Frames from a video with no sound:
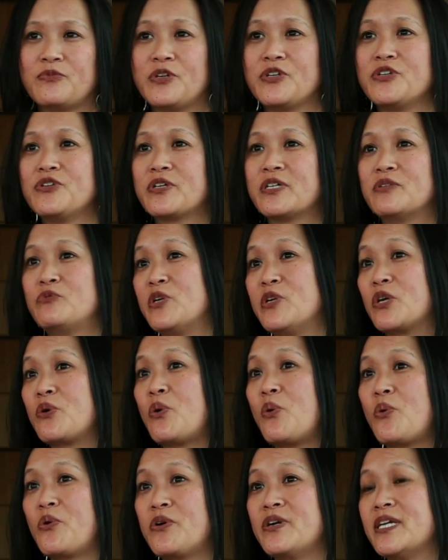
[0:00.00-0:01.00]
where you could
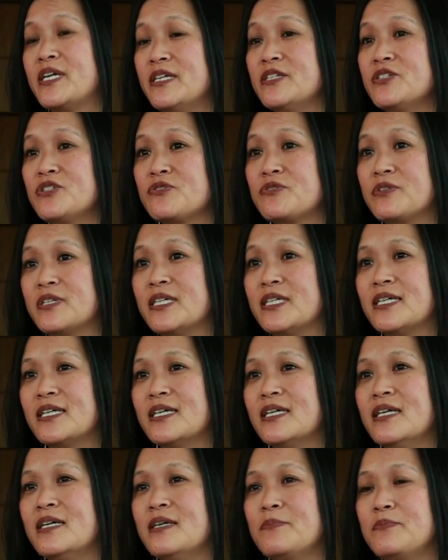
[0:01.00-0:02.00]
record history
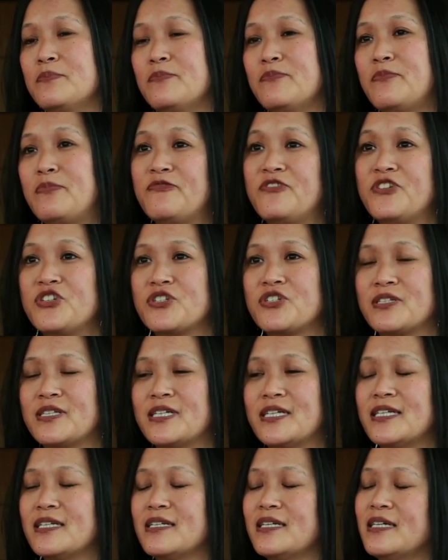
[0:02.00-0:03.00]

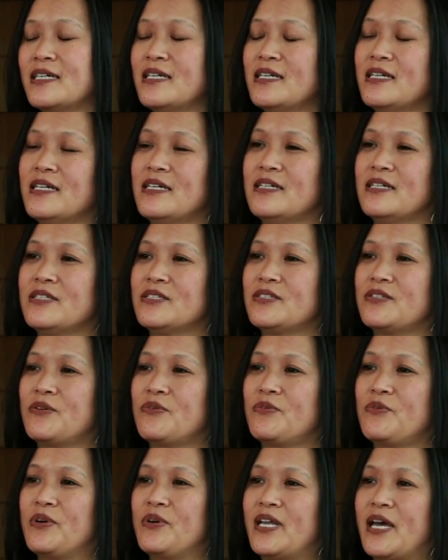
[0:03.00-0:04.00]
visually.
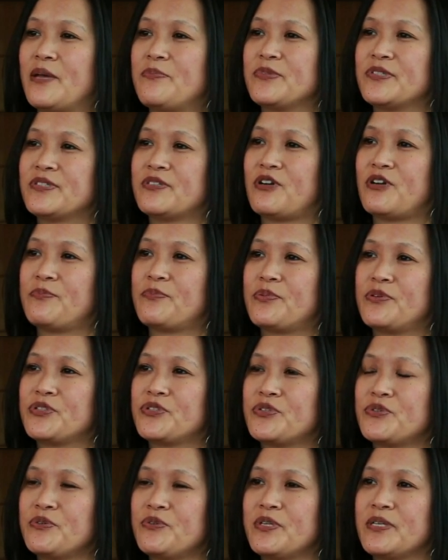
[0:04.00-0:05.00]
So when I started
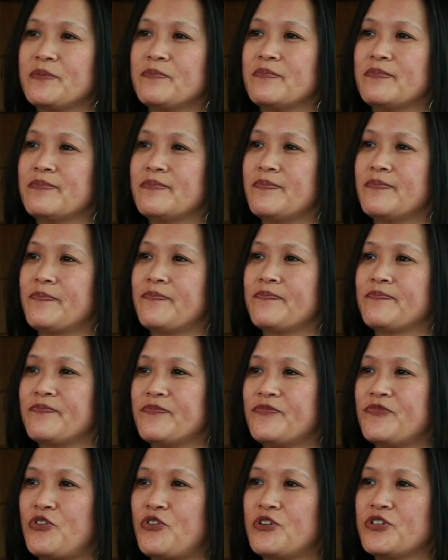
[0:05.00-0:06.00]
pursuing
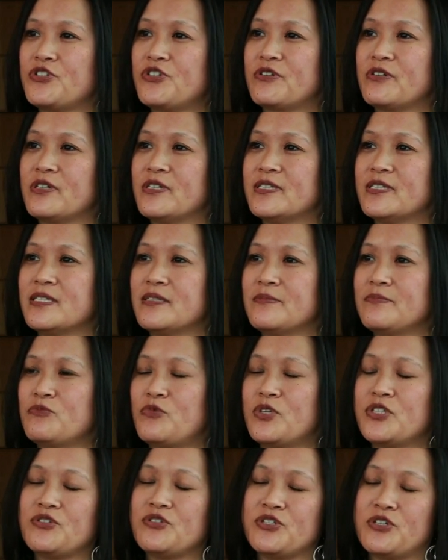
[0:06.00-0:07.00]
photojournalism,
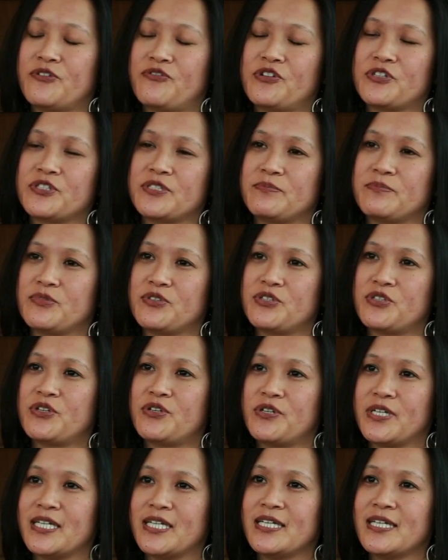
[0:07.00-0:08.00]
went to University of
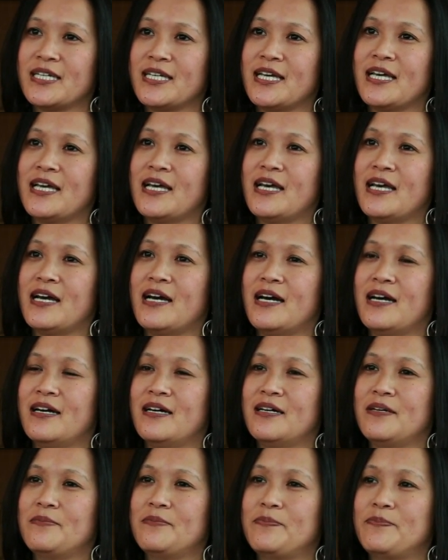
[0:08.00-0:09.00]
Missouri,
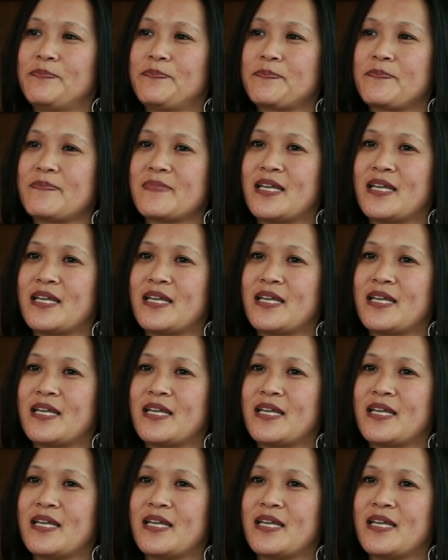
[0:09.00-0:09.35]
um,